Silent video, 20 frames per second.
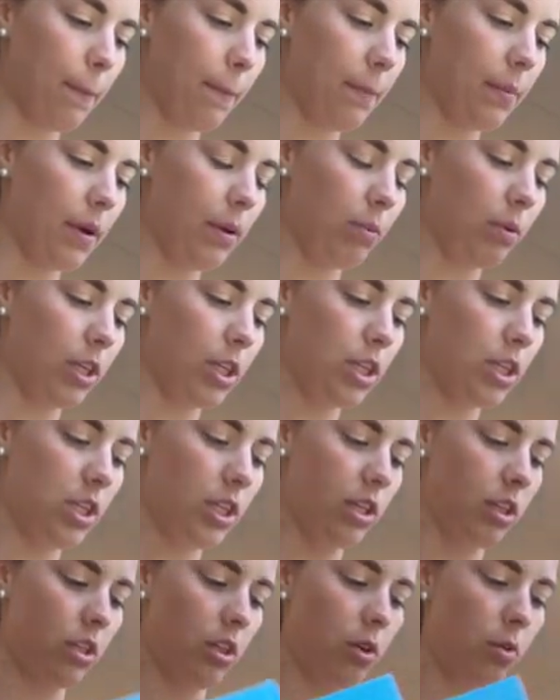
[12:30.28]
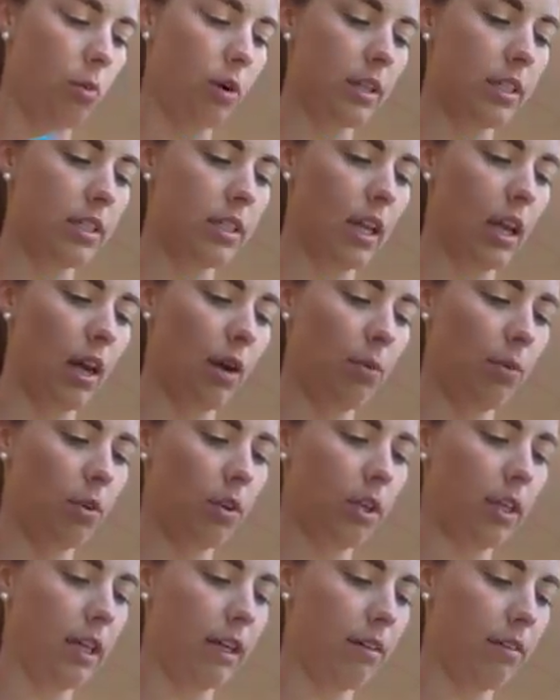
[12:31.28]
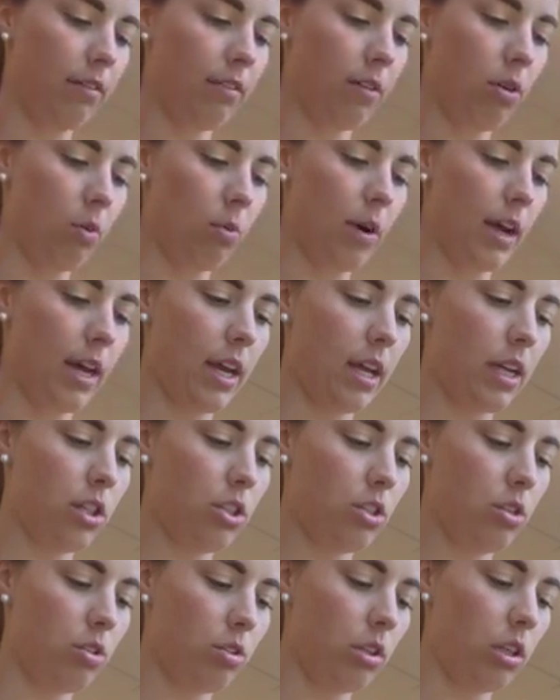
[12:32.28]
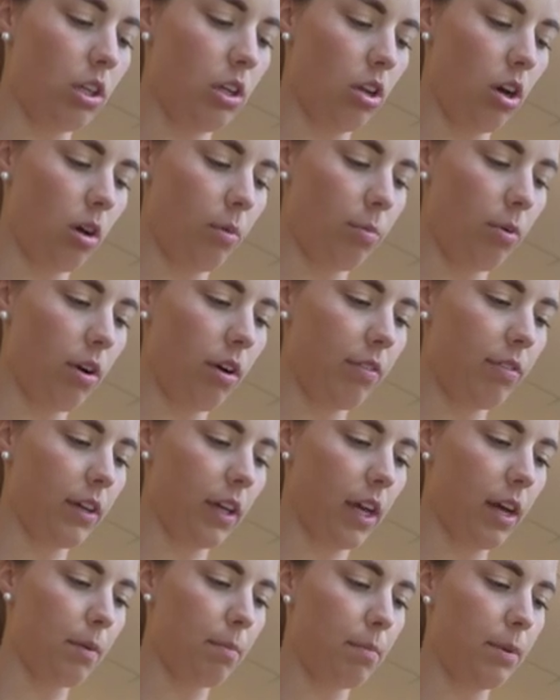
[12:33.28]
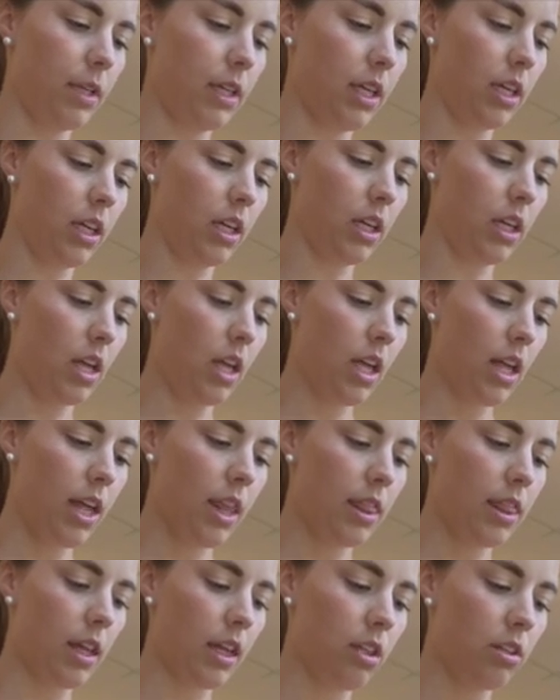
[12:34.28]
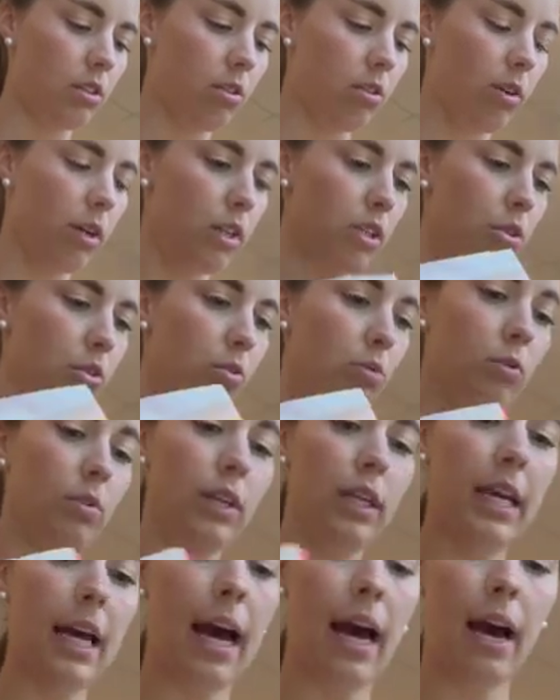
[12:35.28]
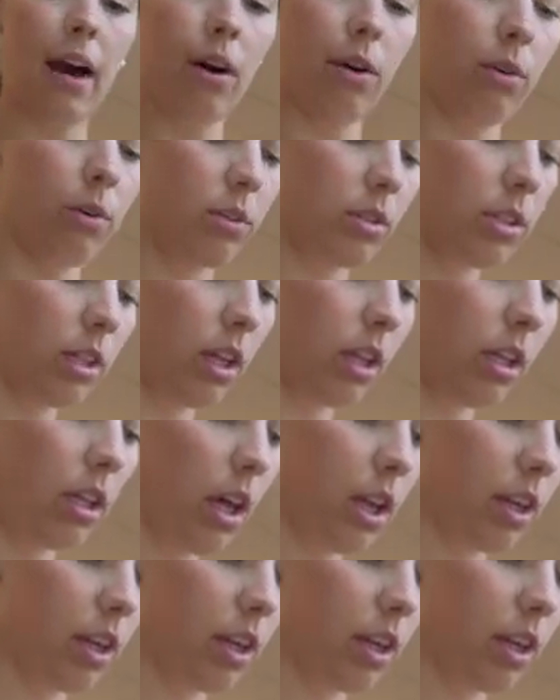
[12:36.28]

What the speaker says: which are the ones that I will give away to the nonprofit company that is going to rehouse a lot